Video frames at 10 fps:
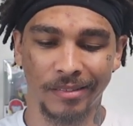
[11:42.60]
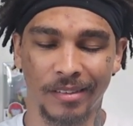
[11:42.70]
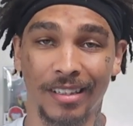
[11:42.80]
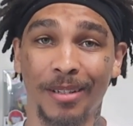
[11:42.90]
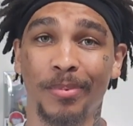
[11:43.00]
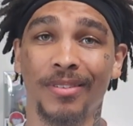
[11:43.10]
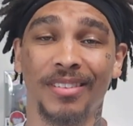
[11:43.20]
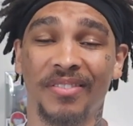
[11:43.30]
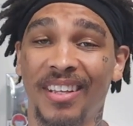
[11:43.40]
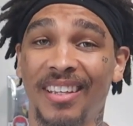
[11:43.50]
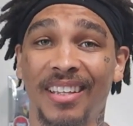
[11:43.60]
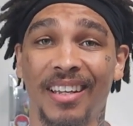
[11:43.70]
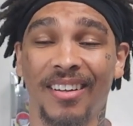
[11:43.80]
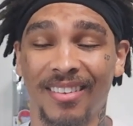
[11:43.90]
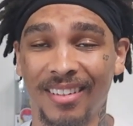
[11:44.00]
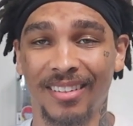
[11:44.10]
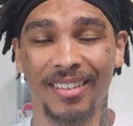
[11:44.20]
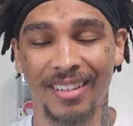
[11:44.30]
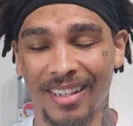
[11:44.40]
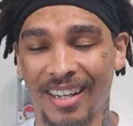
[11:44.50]
Clippers, if they get healthy,
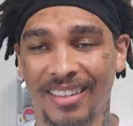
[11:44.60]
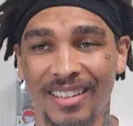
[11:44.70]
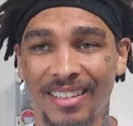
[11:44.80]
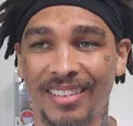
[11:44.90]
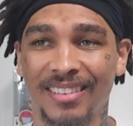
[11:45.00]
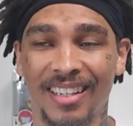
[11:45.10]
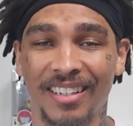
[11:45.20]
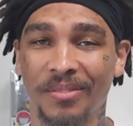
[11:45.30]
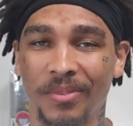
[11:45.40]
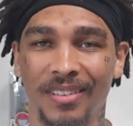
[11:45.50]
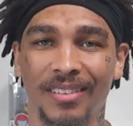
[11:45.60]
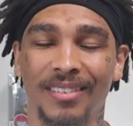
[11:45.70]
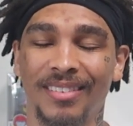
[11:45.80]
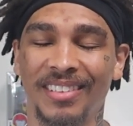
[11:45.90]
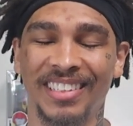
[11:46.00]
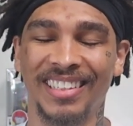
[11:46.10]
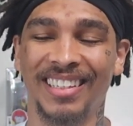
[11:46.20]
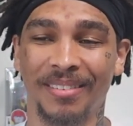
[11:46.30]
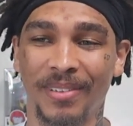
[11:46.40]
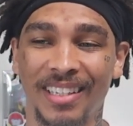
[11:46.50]
I think they can win.
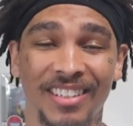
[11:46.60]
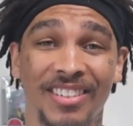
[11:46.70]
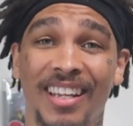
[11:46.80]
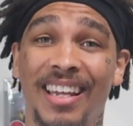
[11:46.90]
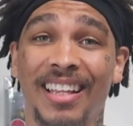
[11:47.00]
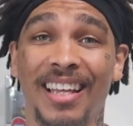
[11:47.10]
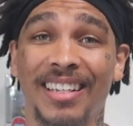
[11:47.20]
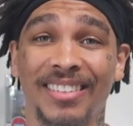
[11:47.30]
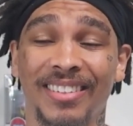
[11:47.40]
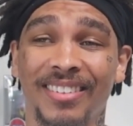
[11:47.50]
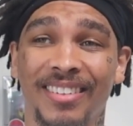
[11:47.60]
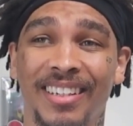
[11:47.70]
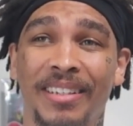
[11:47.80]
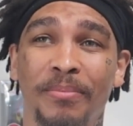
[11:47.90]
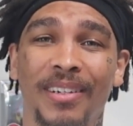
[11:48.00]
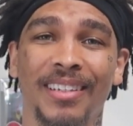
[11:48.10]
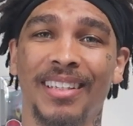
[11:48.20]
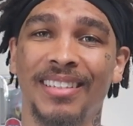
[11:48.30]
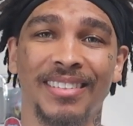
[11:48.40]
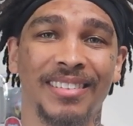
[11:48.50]
I mean, they should have had it last year, but
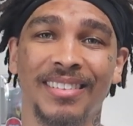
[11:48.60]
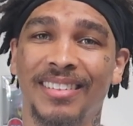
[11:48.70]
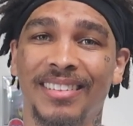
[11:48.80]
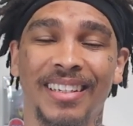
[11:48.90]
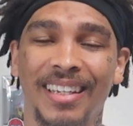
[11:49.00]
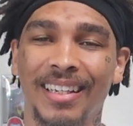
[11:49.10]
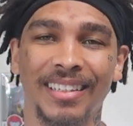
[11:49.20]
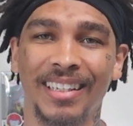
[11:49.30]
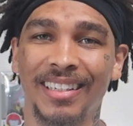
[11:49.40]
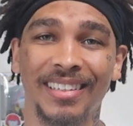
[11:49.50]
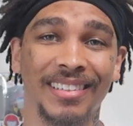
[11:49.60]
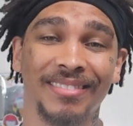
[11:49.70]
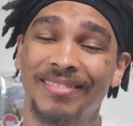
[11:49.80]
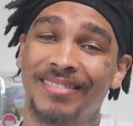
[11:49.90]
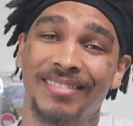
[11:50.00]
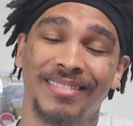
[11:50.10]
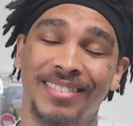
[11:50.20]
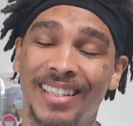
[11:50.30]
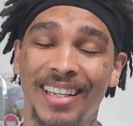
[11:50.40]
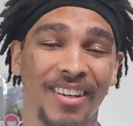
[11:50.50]
they didn't
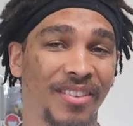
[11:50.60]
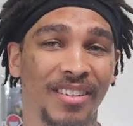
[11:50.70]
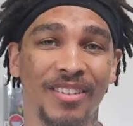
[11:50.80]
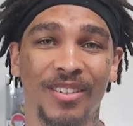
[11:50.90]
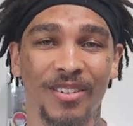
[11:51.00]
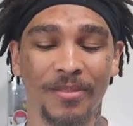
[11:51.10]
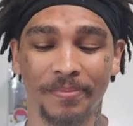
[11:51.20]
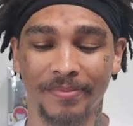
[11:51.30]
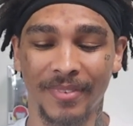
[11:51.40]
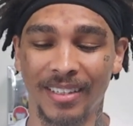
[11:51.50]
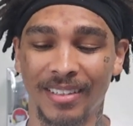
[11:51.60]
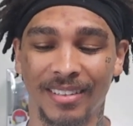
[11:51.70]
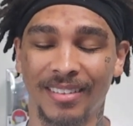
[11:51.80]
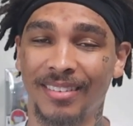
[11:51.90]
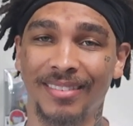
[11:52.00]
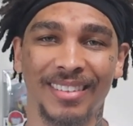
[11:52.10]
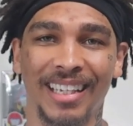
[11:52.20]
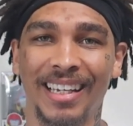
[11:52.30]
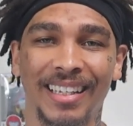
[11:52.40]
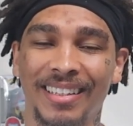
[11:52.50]
stay healthy, you know? It just
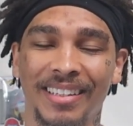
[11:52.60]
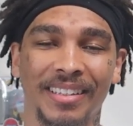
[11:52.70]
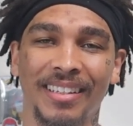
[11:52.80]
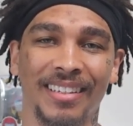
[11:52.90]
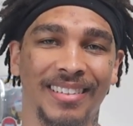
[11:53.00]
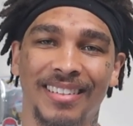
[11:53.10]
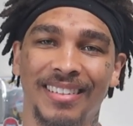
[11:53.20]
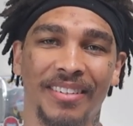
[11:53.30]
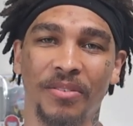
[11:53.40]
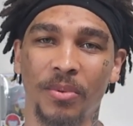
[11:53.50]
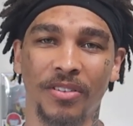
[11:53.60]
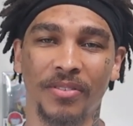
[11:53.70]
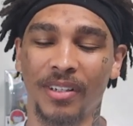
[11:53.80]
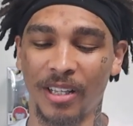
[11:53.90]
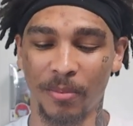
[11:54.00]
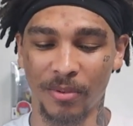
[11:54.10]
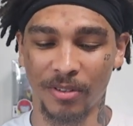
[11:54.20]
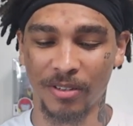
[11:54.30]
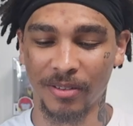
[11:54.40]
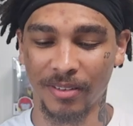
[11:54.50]
never works for the Clippers.